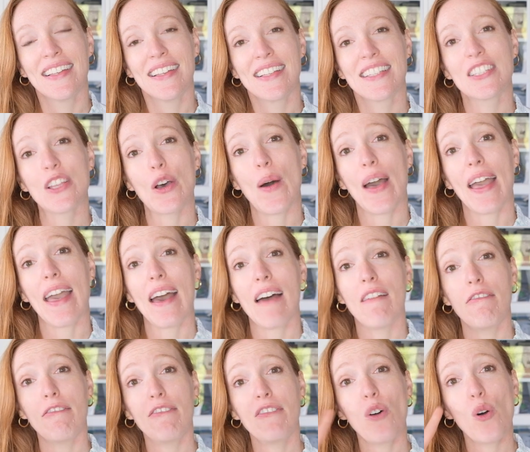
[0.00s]
So I
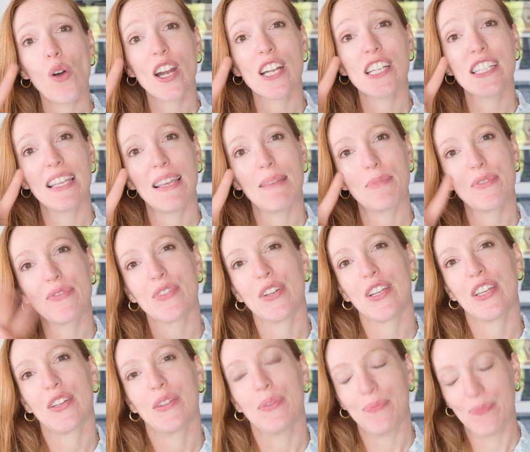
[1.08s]
have 4 tips for
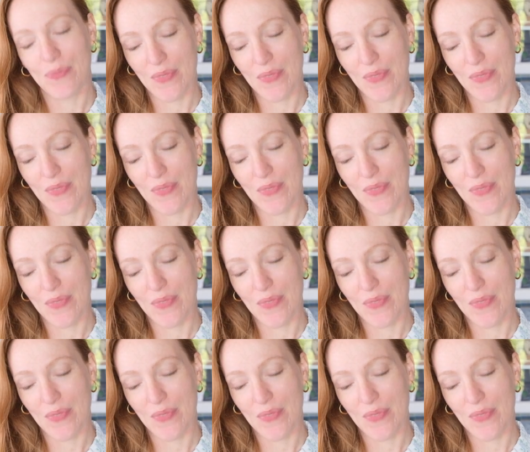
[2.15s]
you.